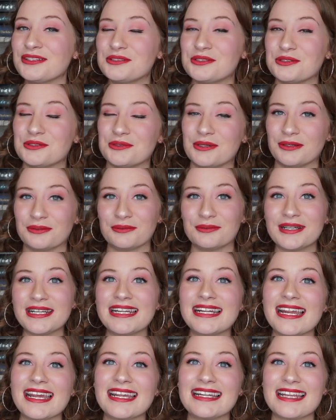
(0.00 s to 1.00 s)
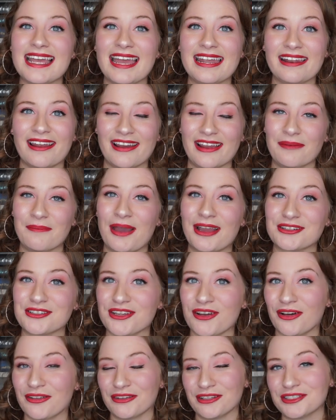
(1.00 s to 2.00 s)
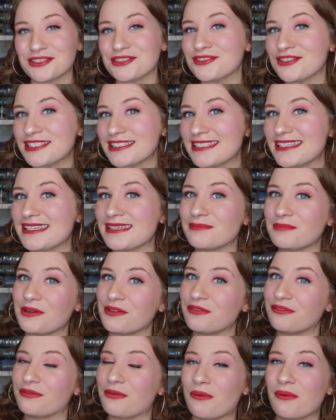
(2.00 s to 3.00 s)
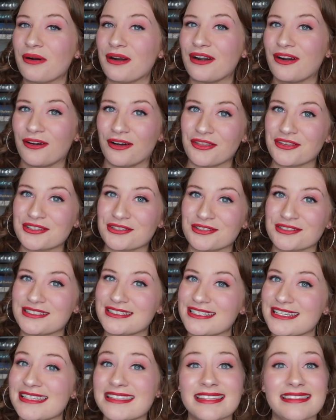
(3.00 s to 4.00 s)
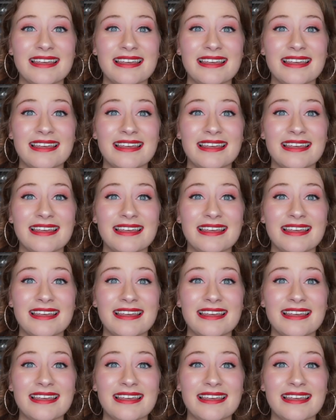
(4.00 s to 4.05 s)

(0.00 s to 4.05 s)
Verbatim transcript: to read it, and I'm actually on the street team for All the Stars and Teeth,